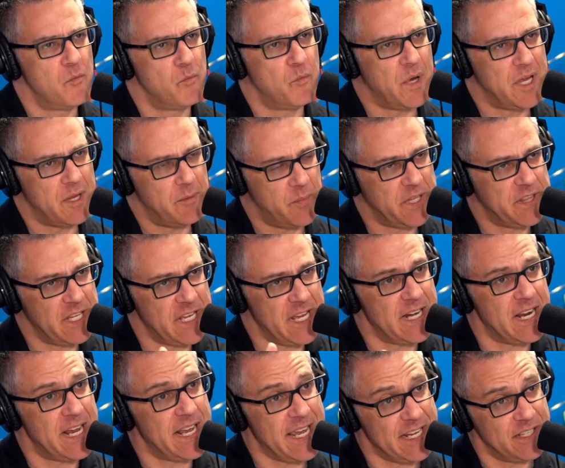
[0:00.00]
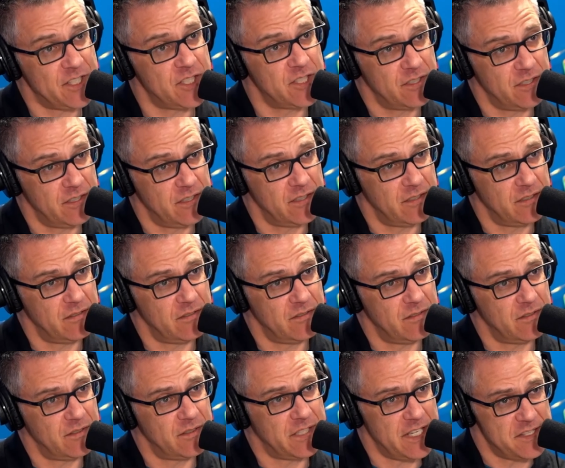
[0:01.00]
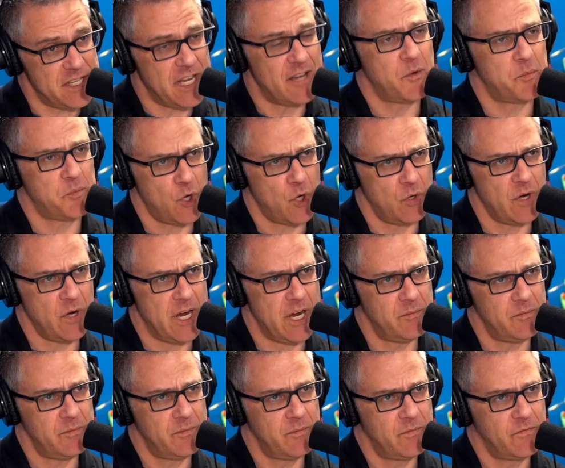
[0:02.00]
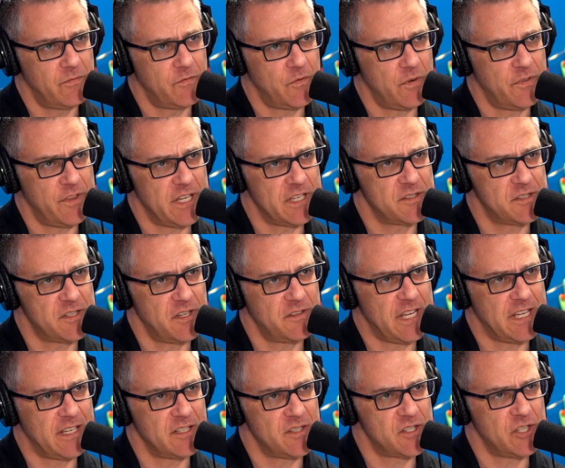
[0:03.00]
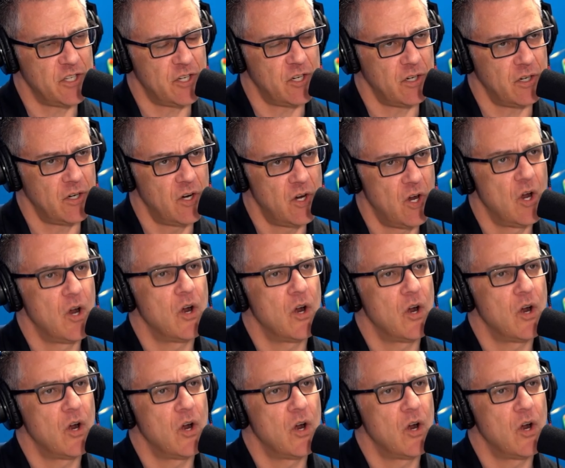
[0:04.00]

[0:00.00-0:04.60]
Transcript: But, but the NIH does have a program for things that they consider